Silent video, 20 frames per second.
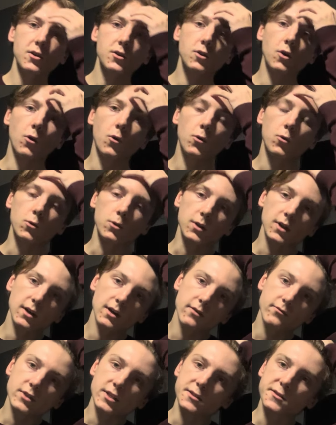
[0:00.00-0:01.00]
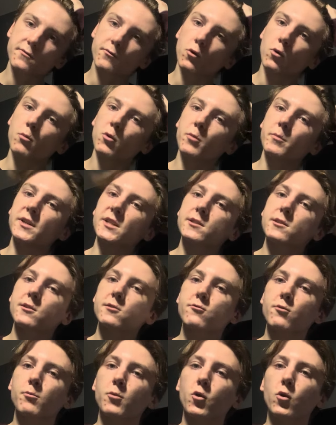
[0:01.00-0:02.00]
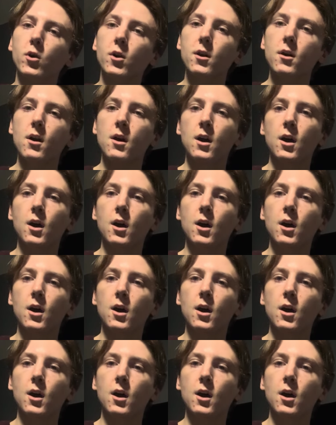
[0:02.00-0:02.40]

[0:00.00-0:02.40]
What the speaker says: goal of this formal business report